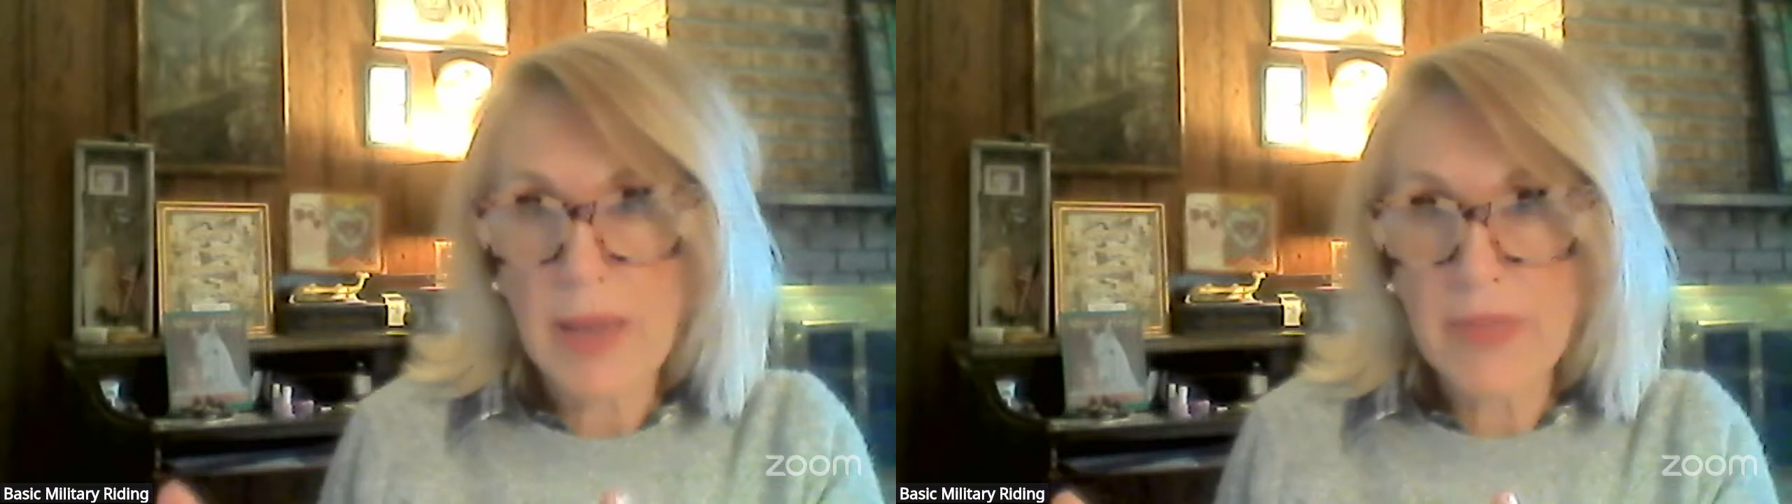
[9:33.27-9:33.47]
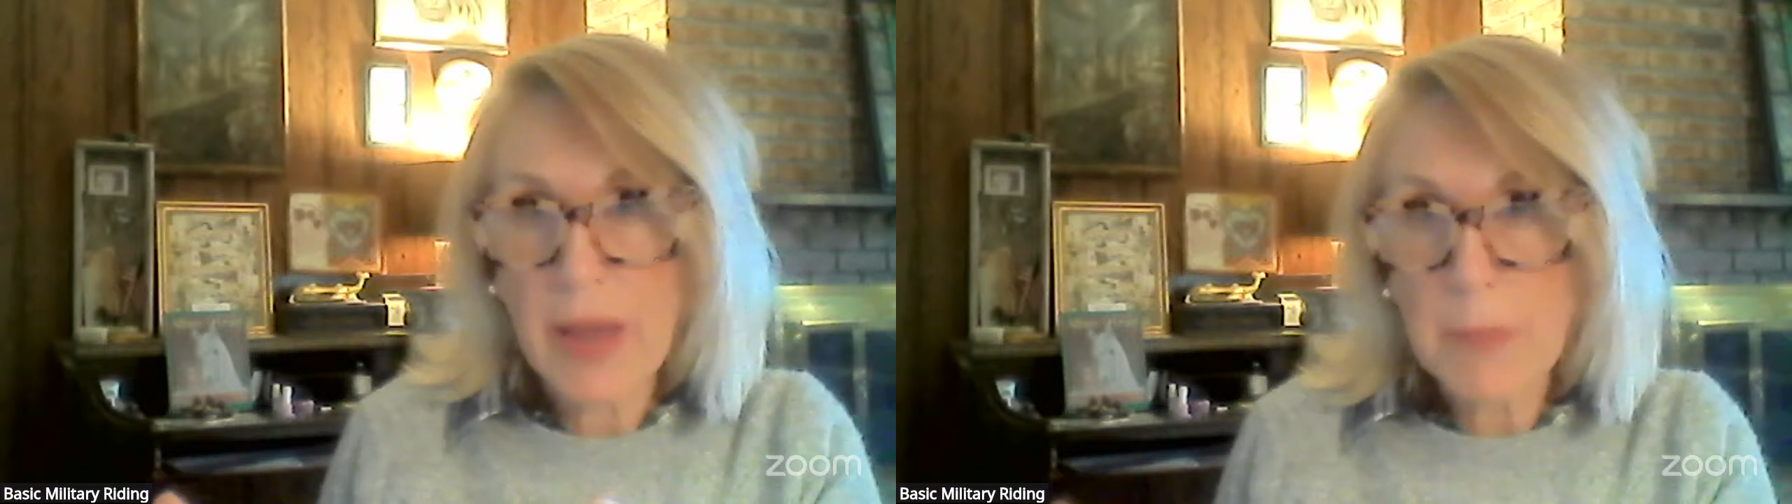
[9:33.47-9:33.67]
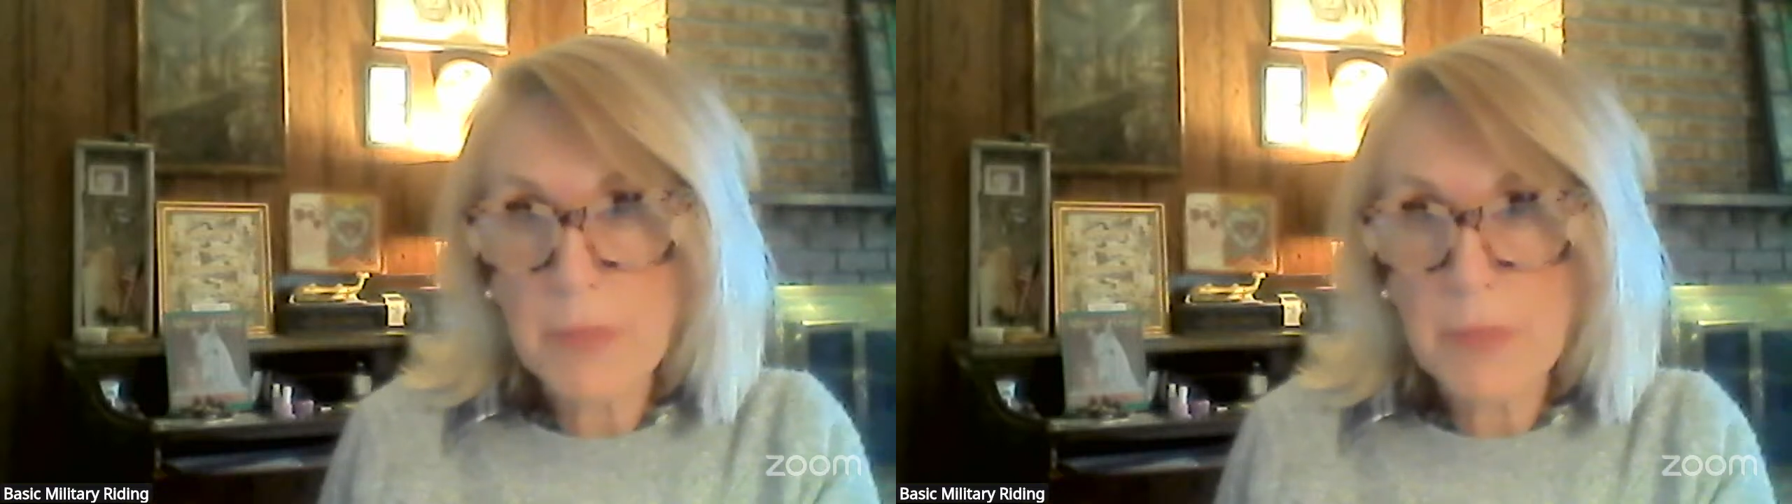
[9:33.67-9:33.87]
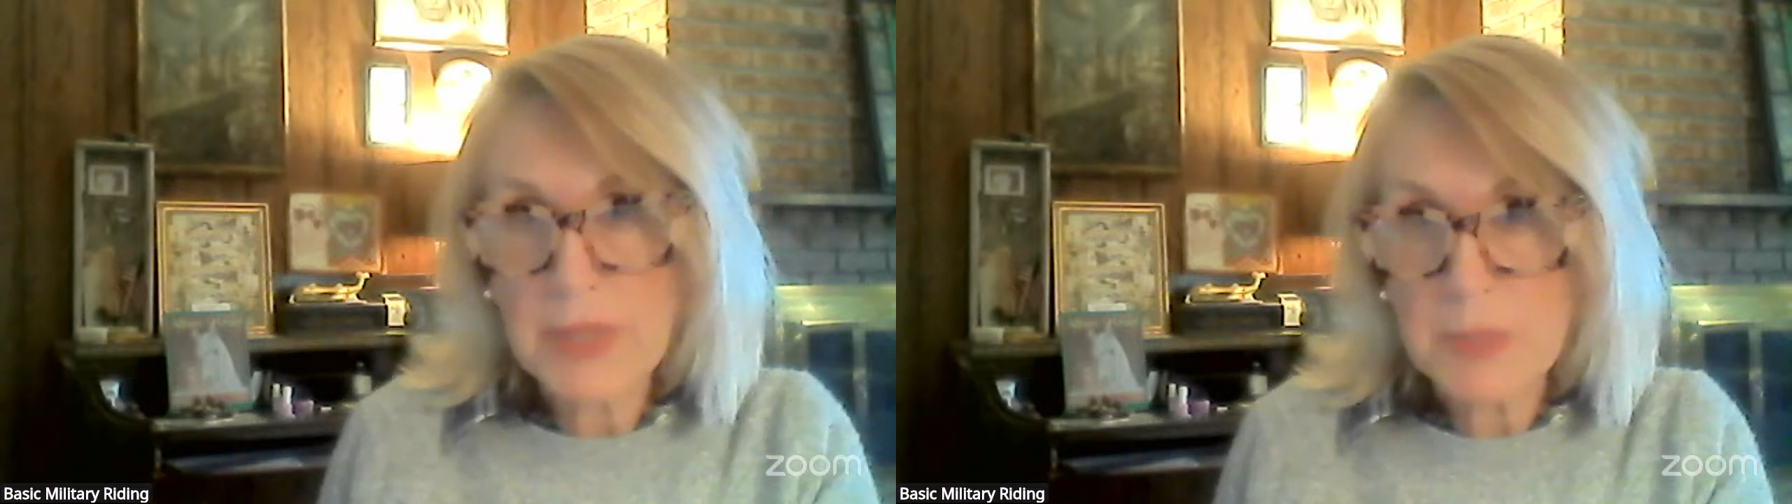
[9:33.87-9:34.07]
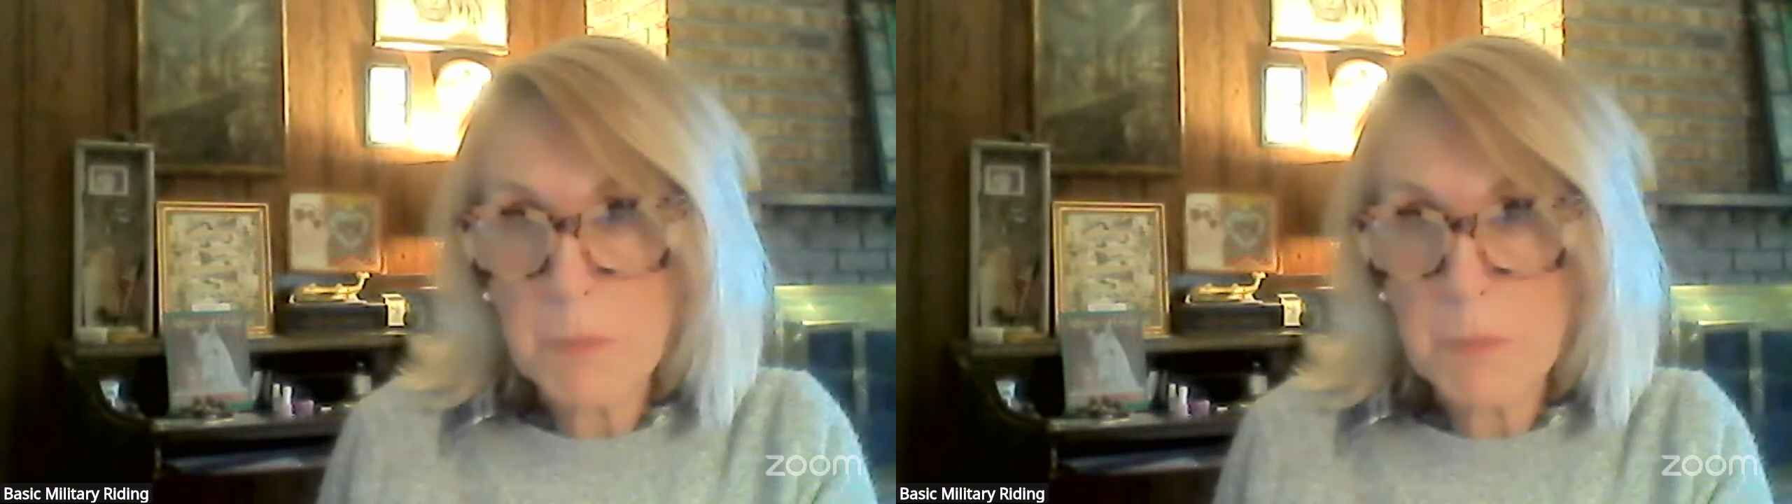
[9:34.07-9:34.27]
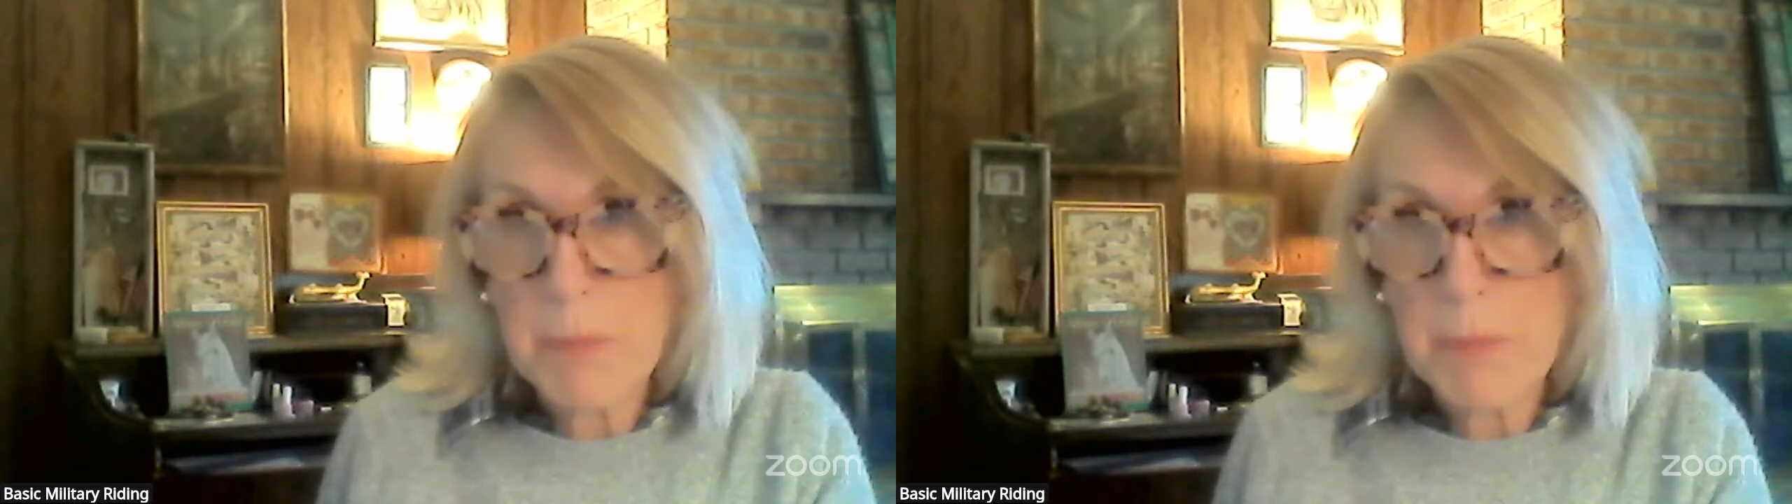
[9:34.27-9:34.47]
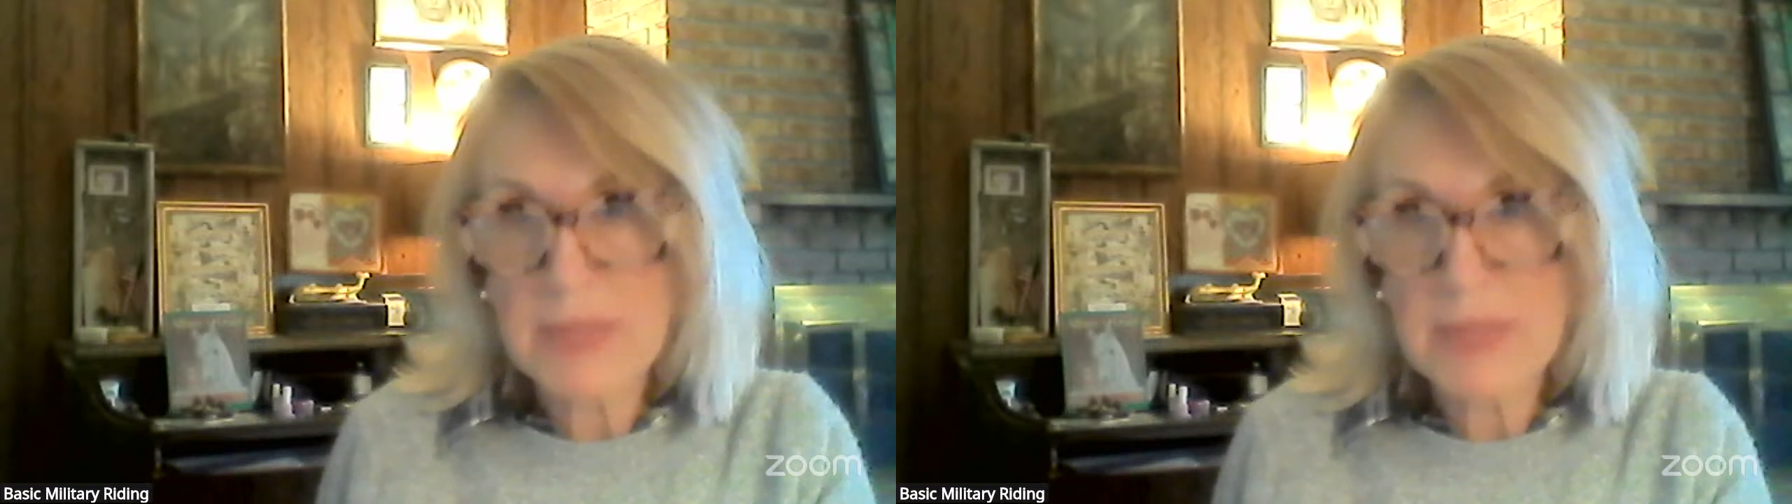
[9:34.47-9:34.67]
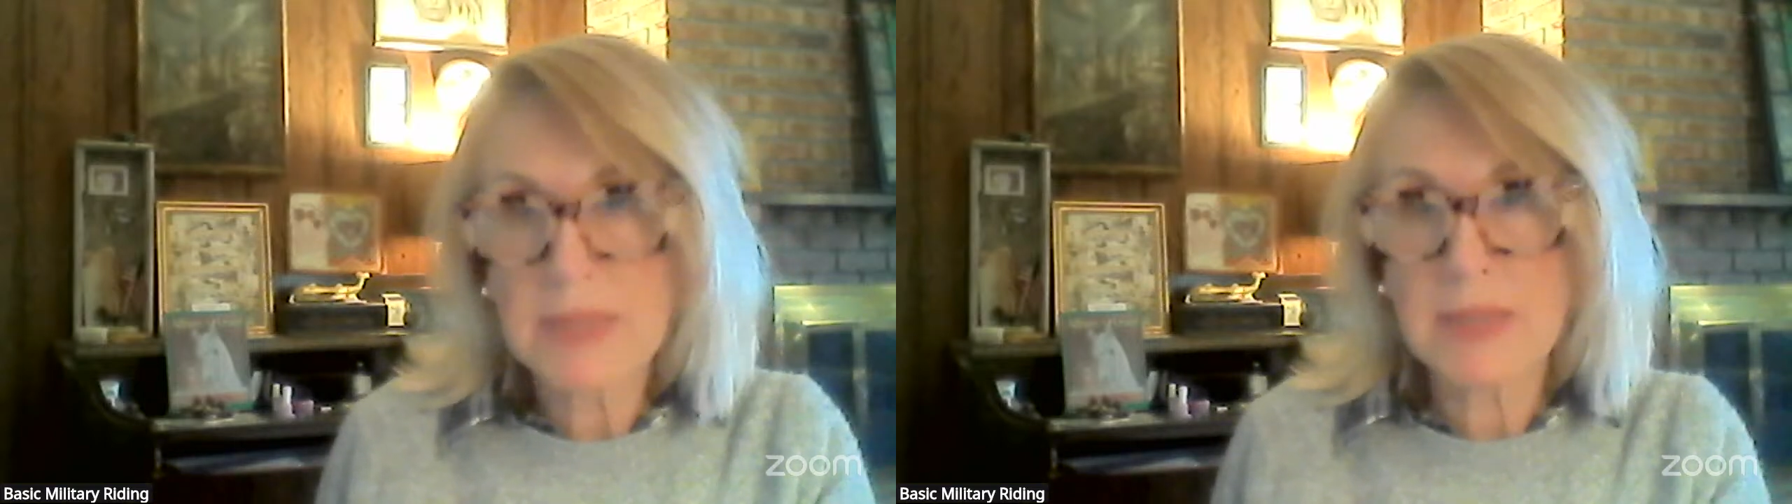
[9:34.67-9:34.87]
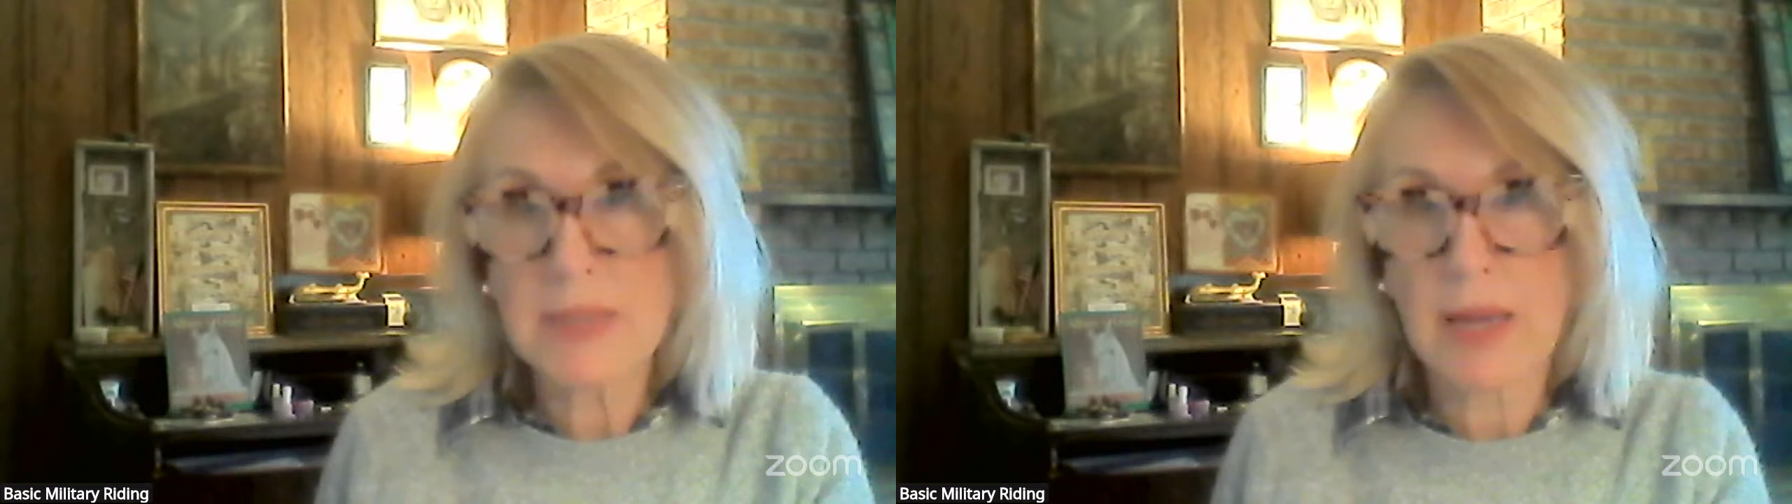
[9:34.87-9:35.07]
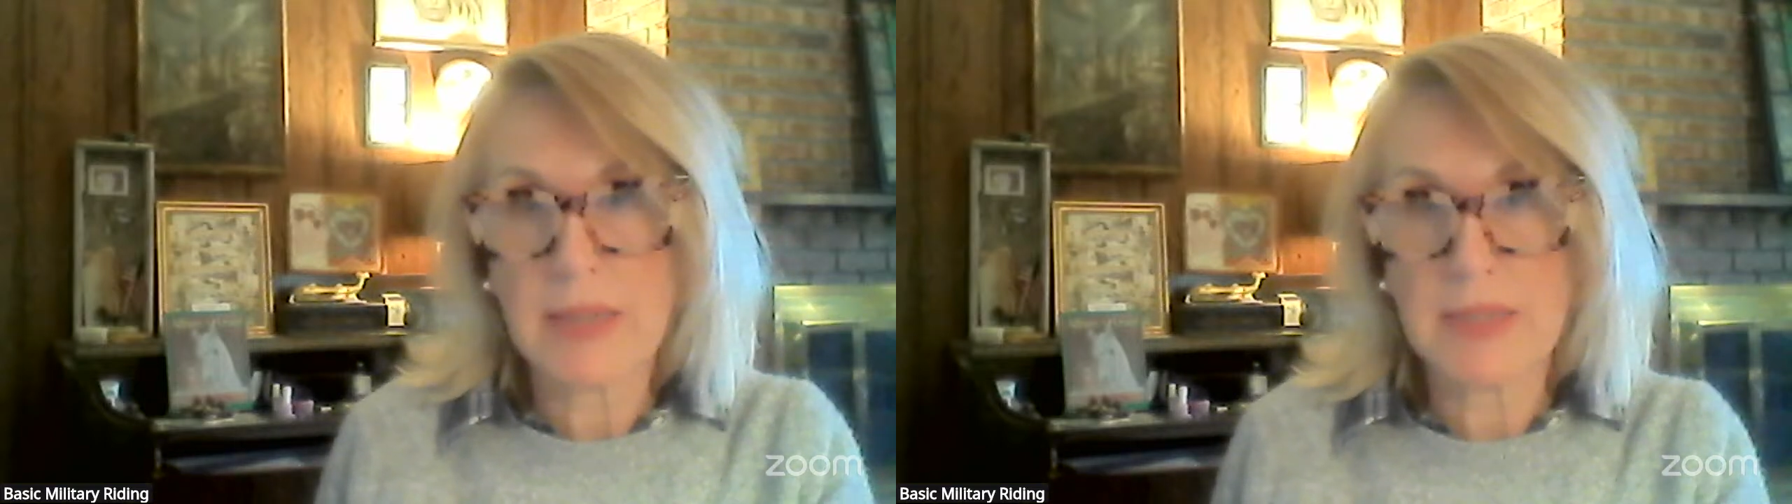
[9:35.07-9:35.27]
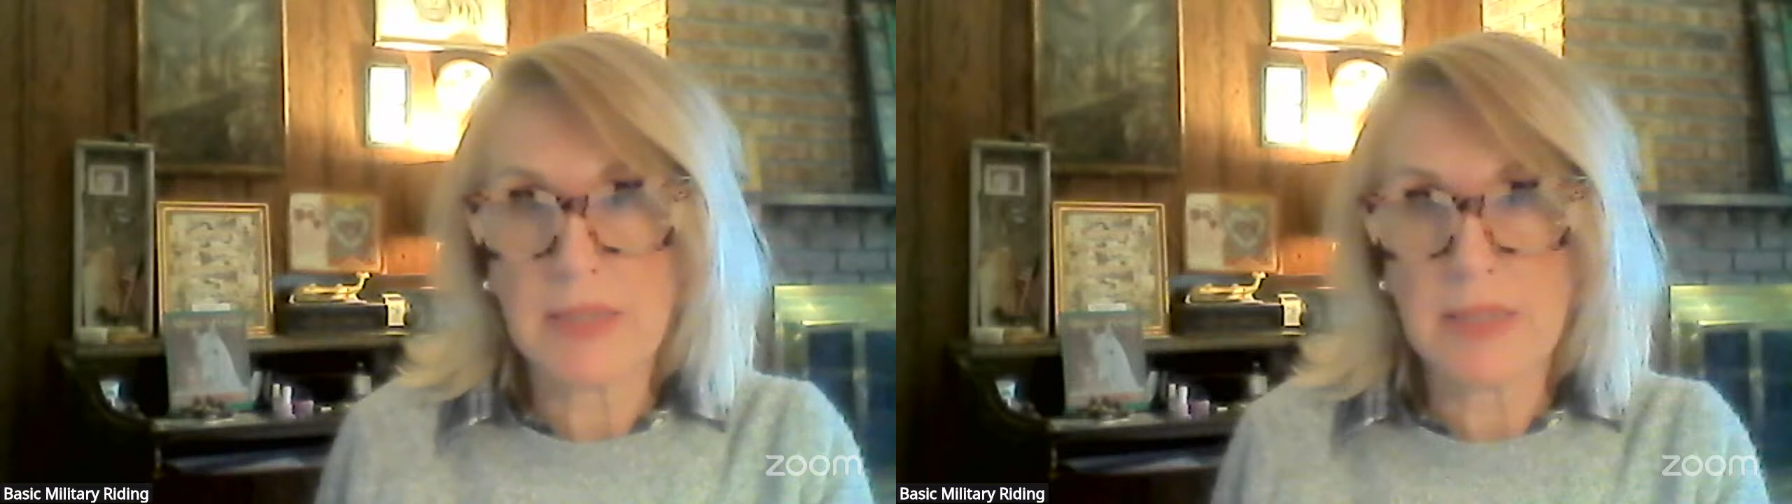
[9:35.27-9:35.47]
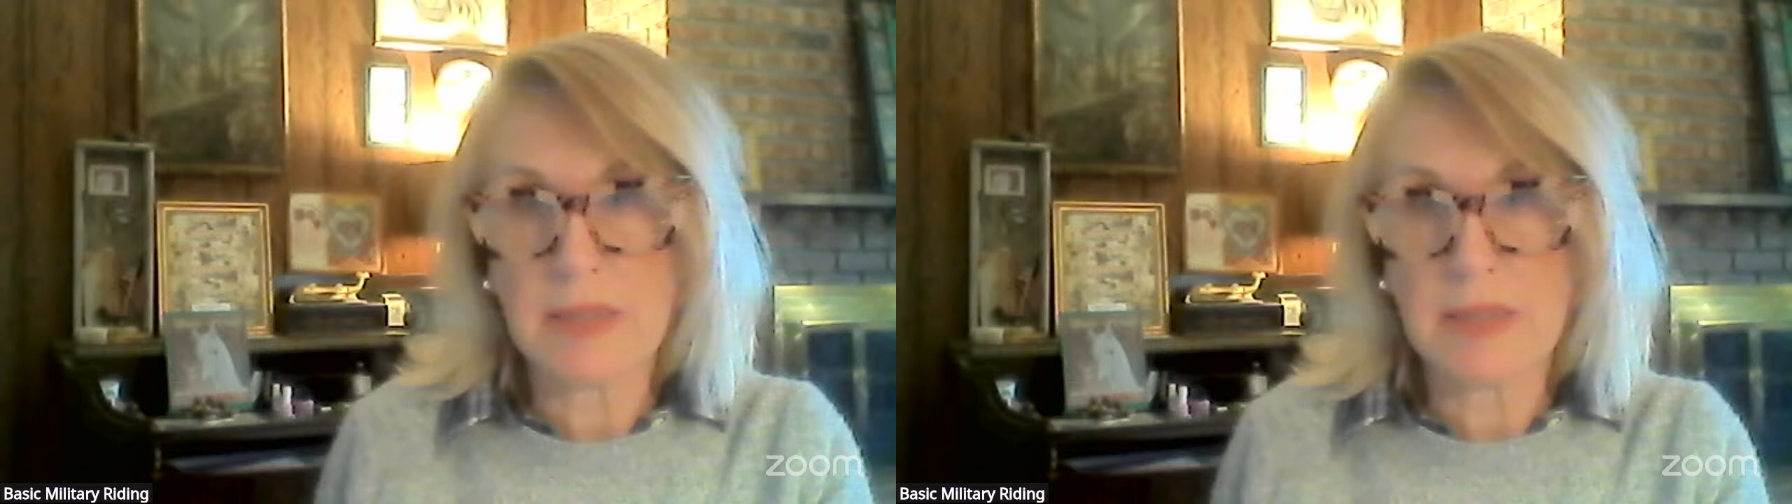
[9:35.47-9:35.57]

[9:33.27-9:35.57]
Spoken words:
these basis ideas